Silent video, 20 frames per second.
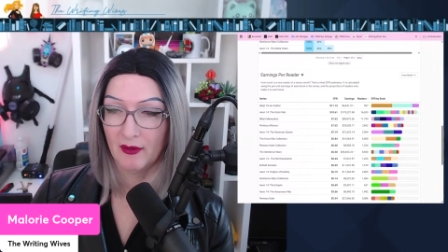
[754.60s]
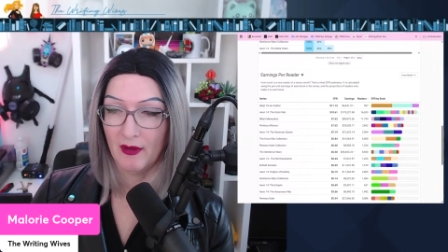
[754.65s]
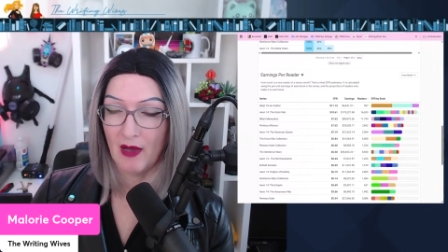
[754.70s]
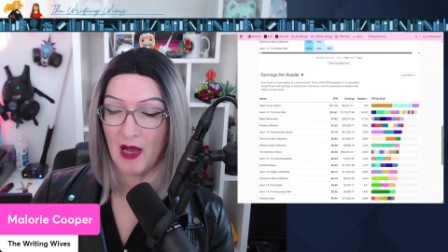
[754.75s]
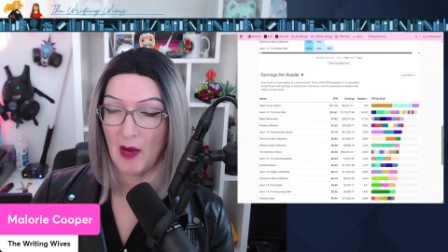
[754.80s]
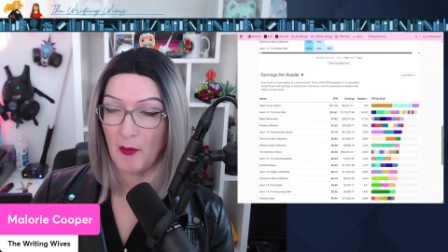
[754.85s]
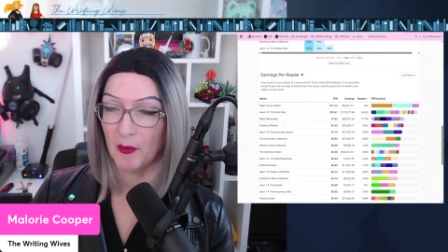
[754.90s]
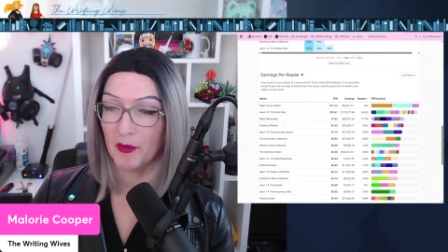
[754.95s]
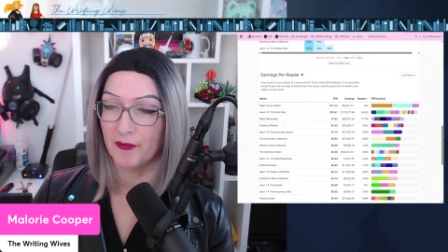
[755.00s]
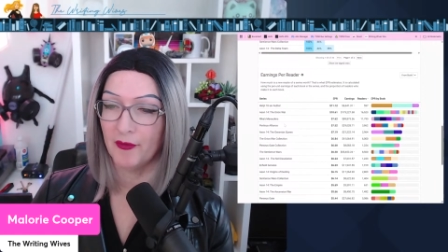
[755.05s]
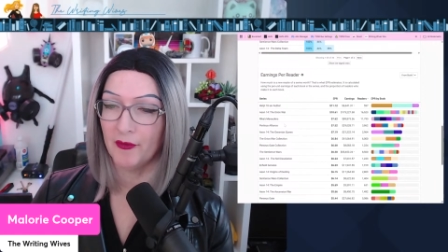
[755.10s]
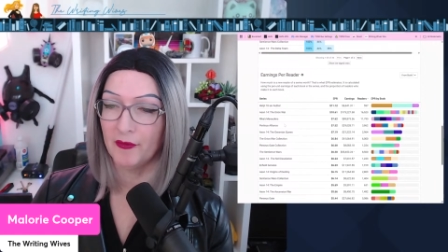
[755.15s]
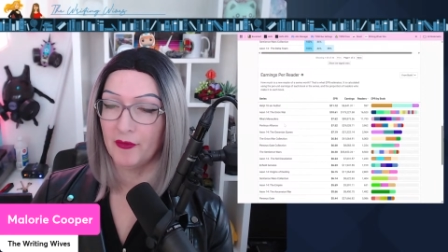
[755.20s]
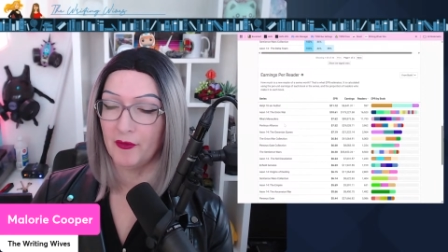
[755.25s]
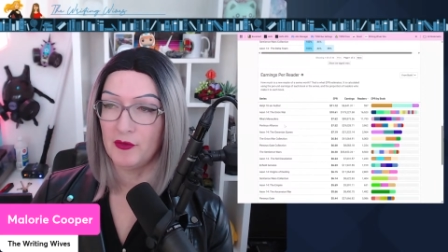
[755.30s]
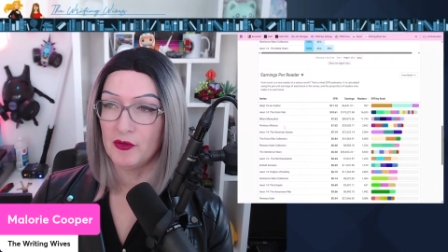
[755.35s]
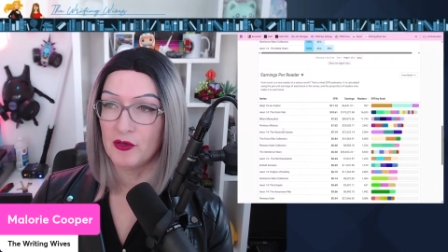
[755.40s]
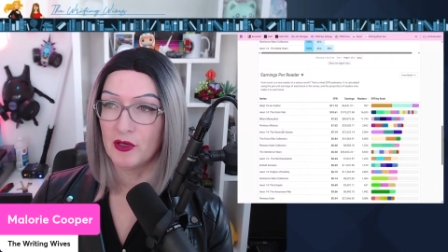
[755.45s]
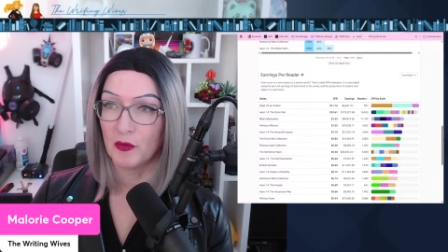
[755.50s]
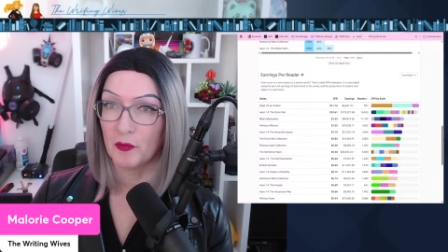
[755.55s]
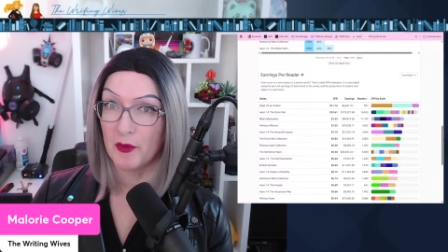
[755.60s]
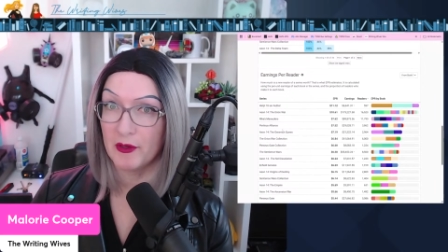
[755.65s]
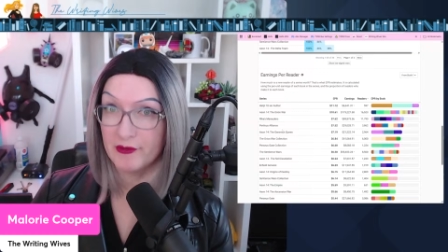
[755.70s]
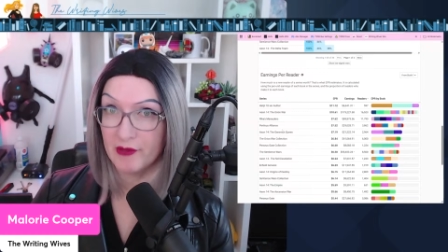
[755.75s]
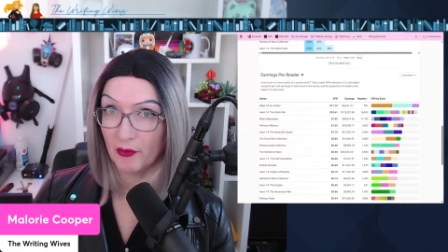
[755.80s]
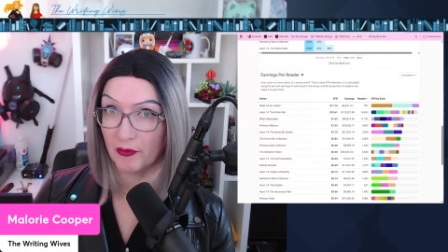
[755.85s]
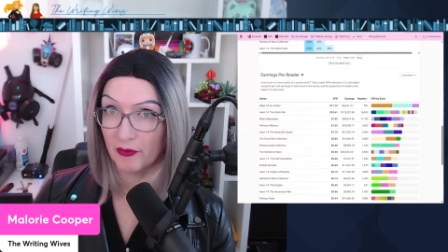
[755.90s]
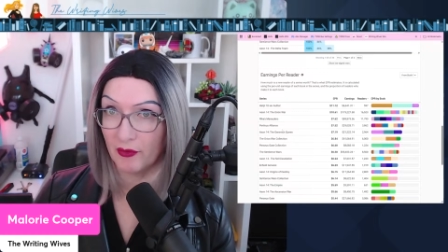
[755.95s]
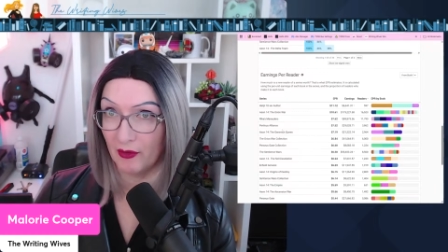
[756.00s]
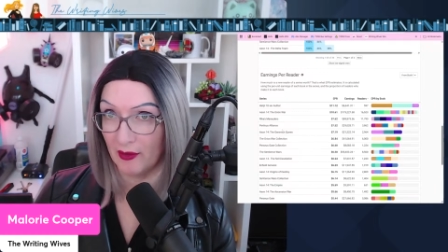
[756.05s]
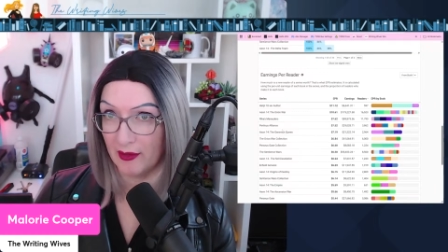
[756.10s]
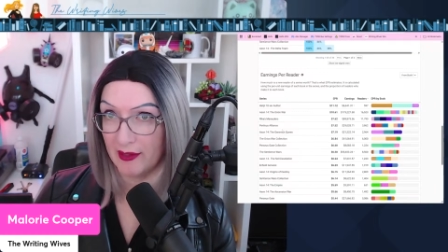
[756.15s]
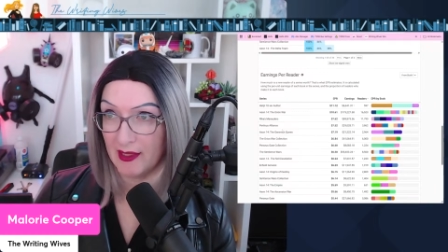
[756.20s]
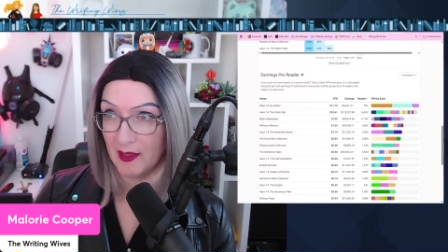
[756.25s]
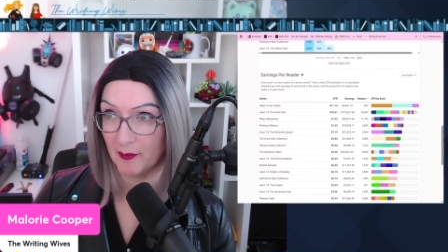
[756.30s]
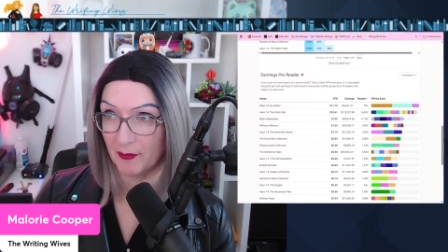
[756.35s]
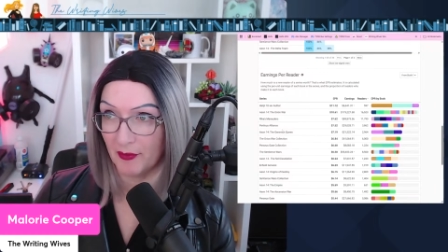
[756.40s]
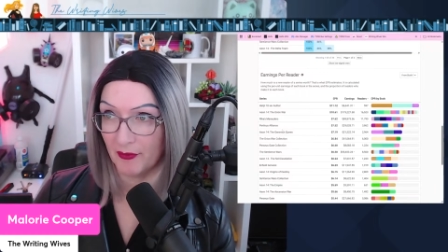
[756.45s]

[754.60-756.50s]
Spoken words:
I wonder if you could reach out to Liam